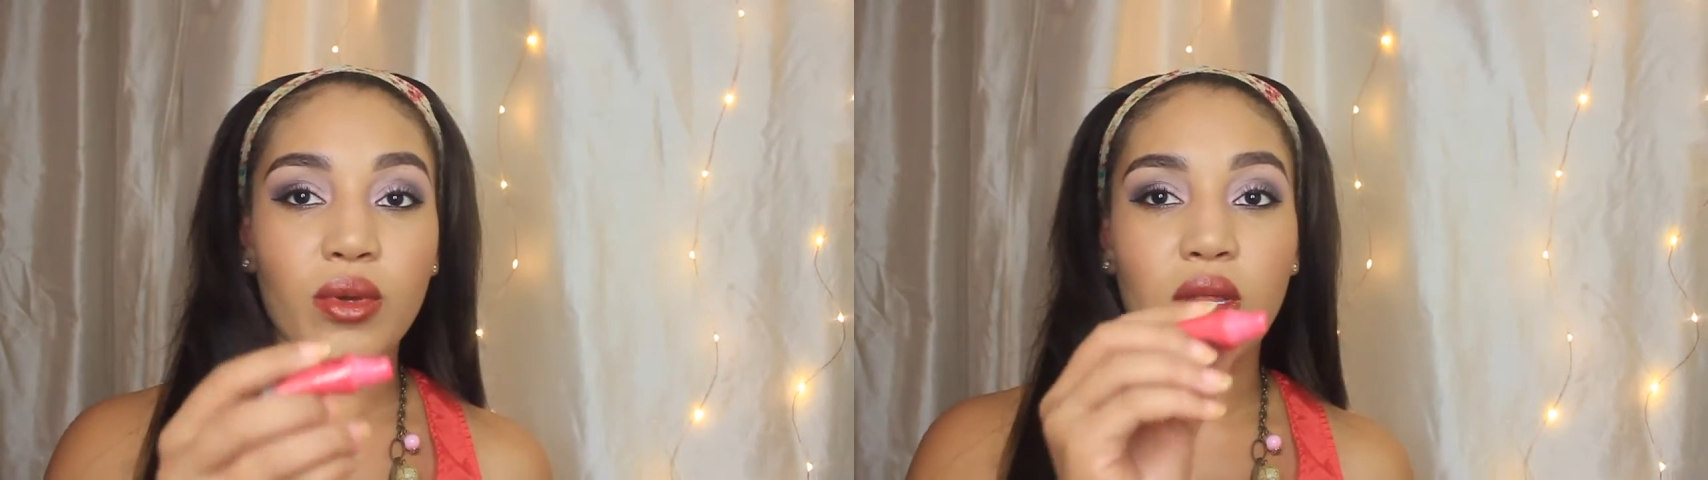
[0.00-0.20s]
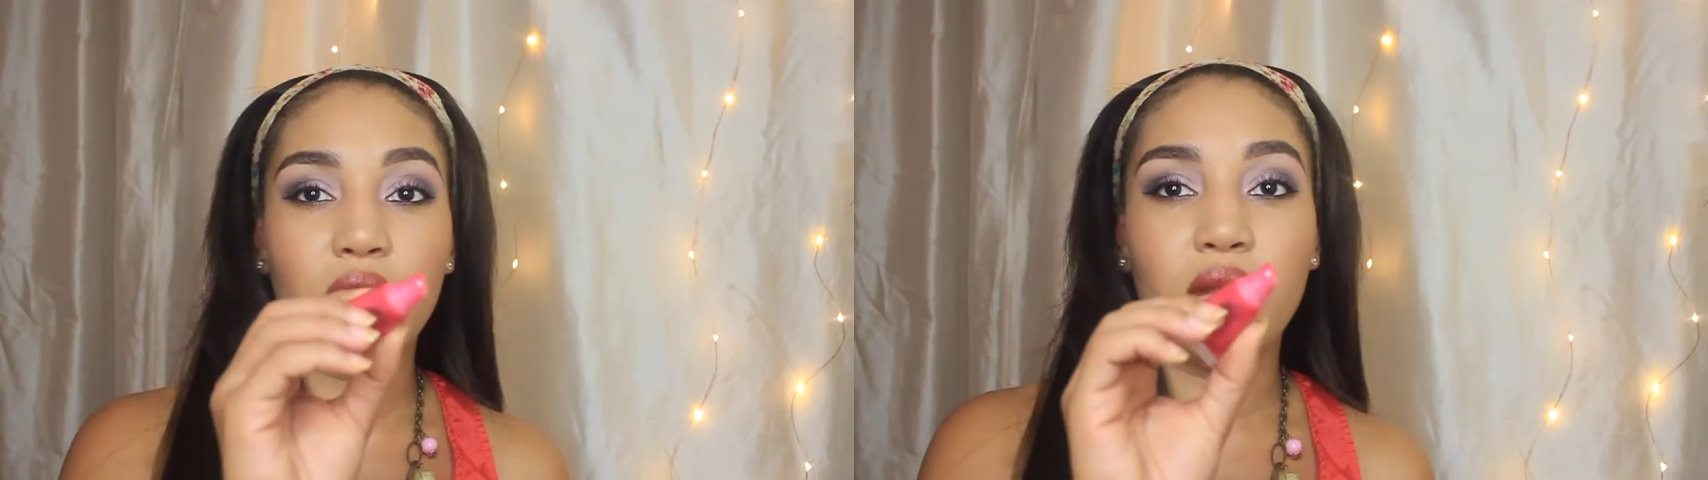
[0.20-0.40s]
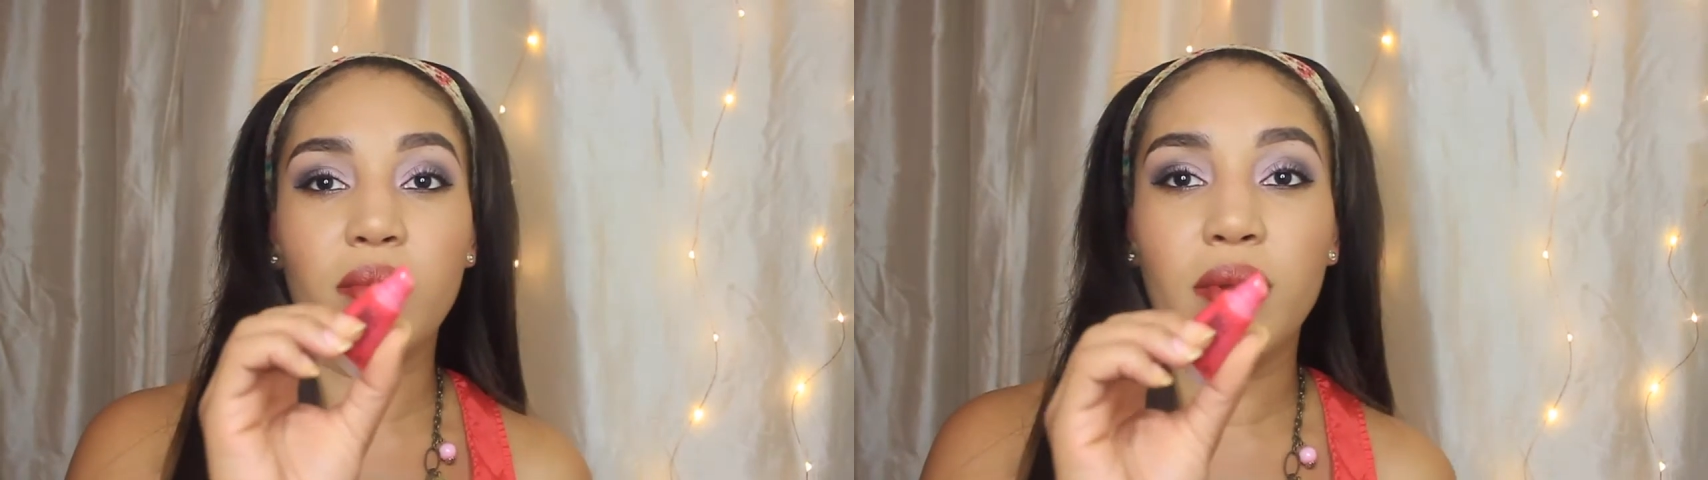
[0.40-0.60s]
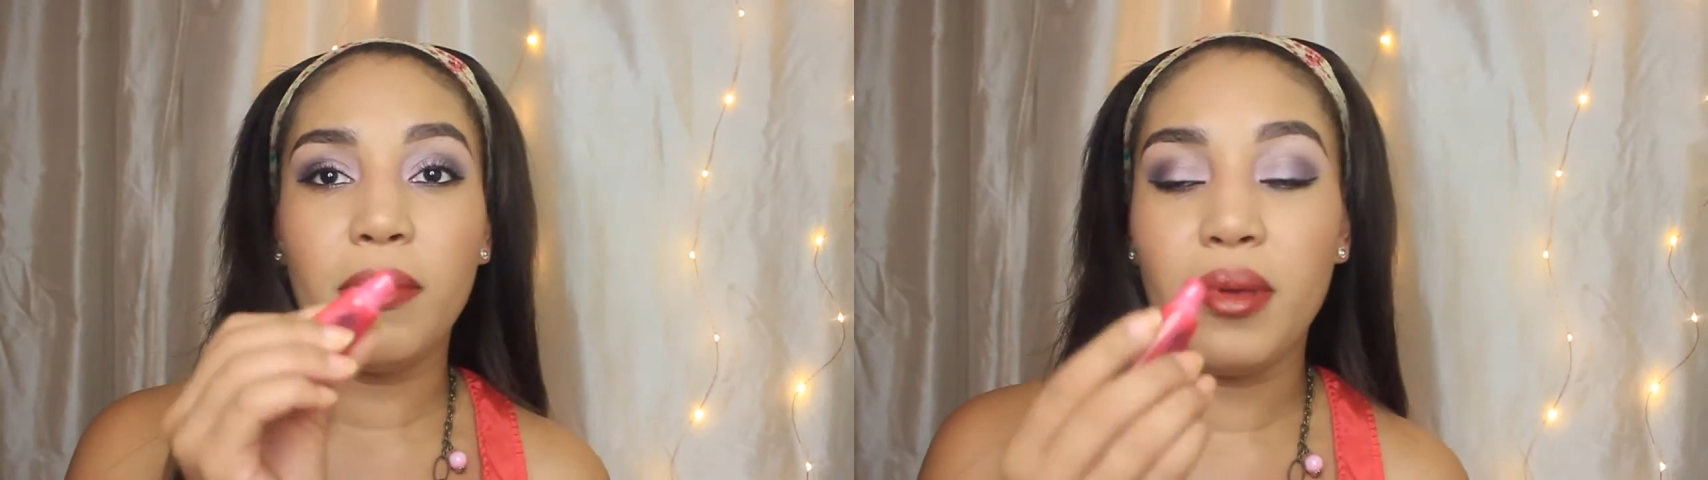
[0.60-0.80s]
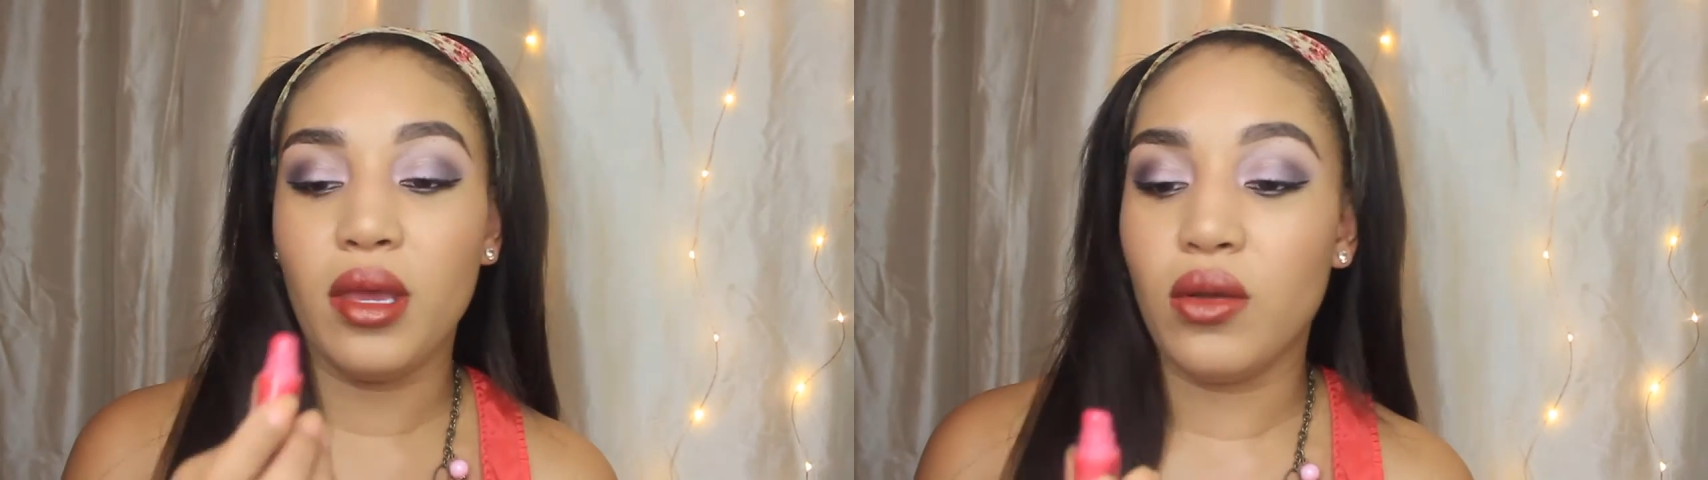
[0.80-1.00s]
This lip gloss
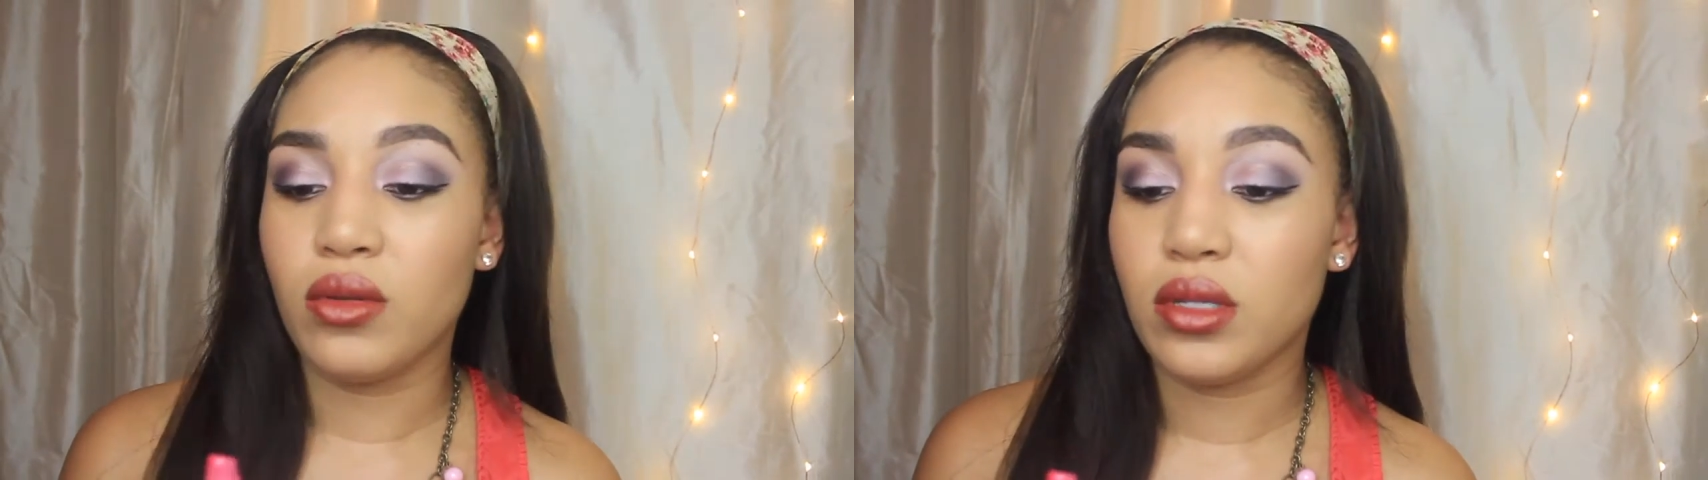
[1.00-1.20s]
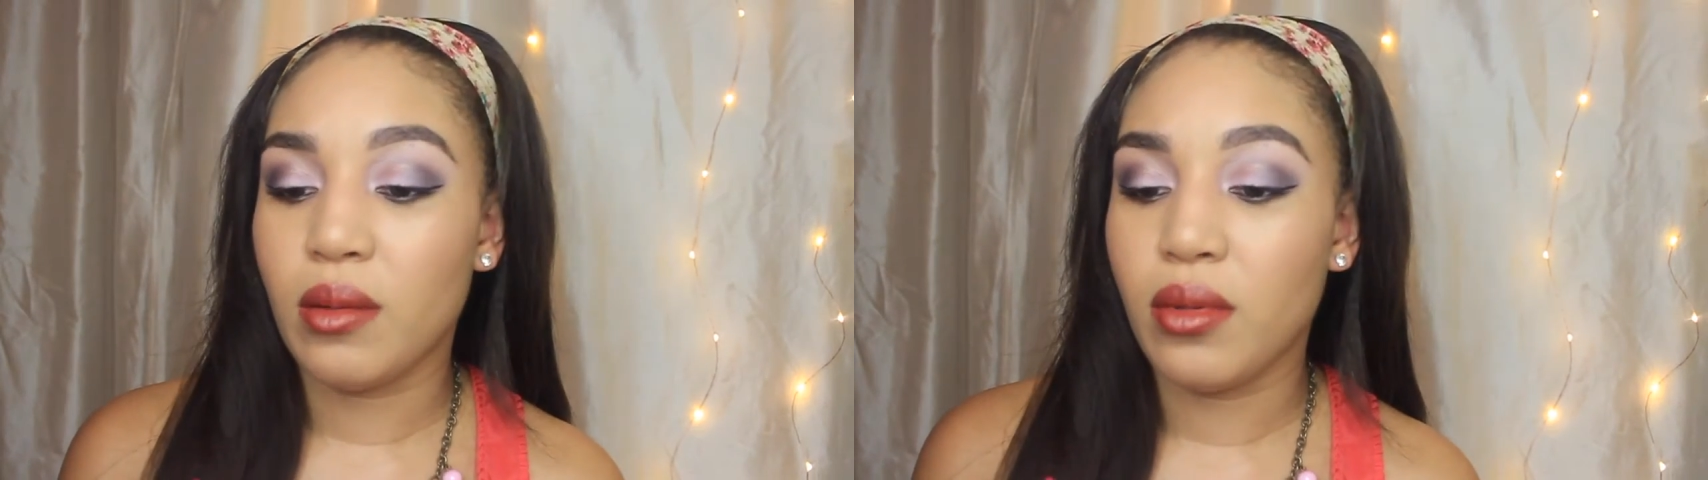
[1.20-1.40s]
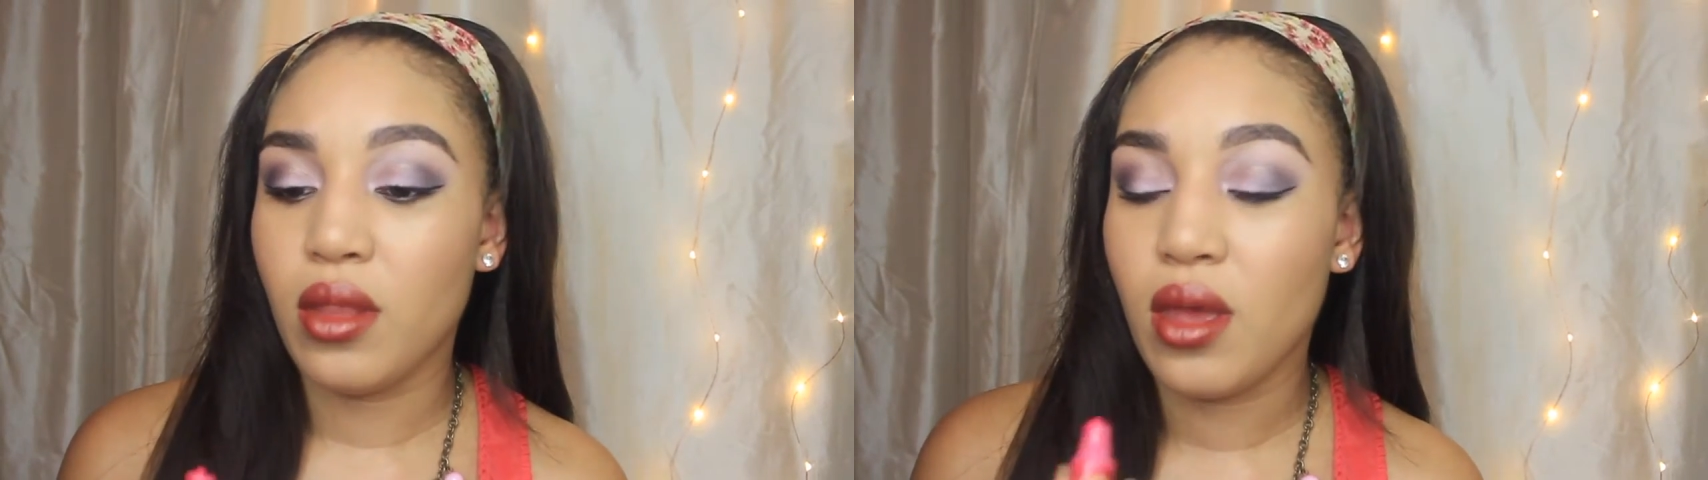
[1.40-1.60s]
is from Sally's.